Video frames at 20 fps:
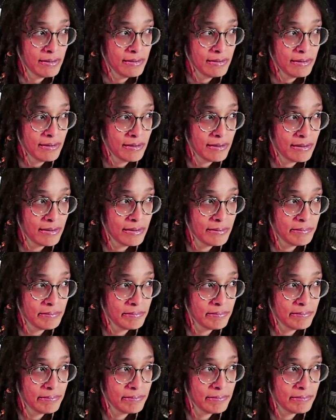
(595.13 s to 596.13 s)

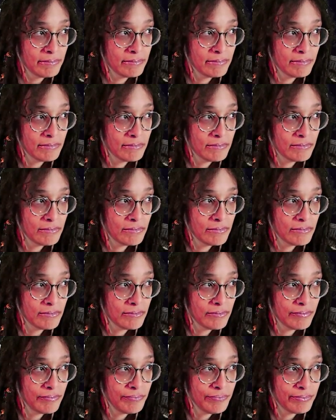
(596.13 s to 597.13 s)
Um,
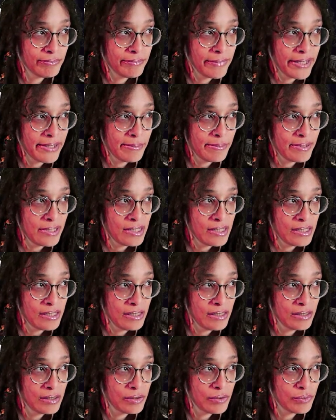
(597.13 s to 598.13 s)

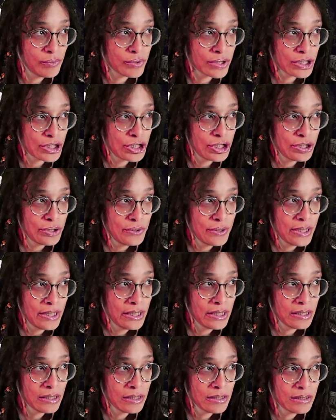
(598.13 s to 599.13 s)
Maybe we're
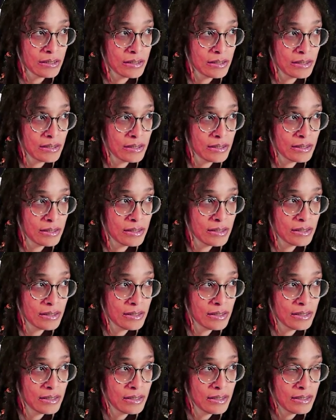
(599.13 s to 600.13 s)
shooting
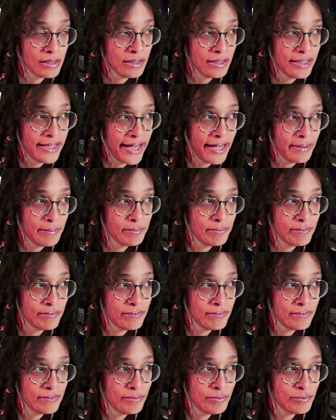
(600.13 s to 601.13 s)

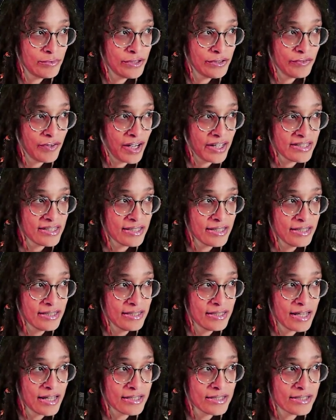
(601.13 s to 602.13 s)
game devices.
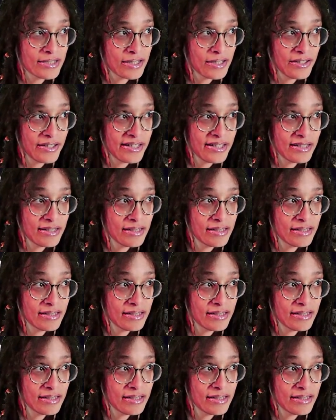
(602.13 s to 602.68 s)
That's silly.